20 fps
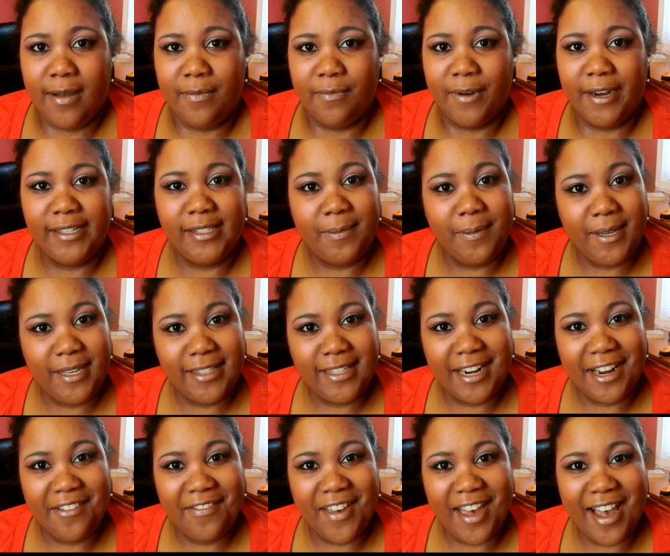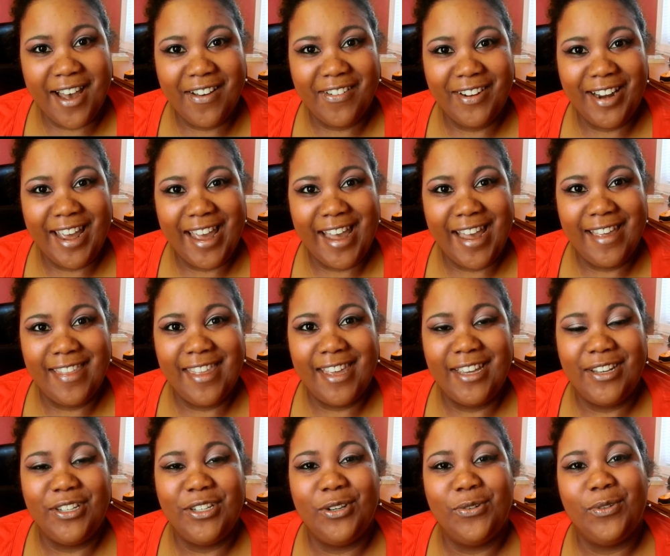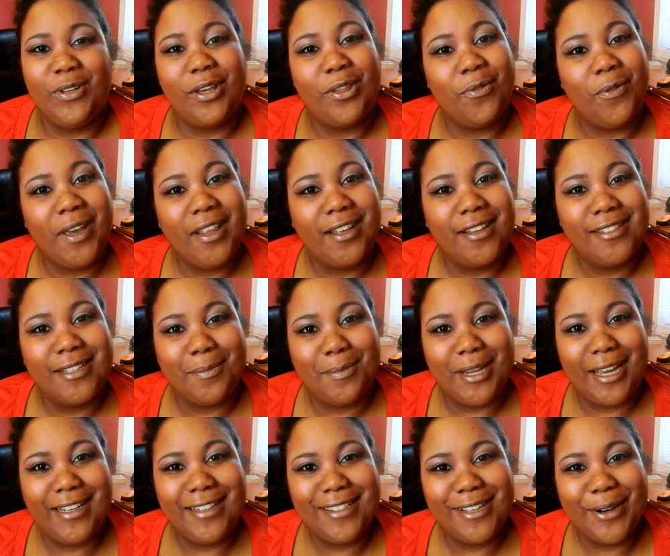recipes that I found, and then do another weight loss update.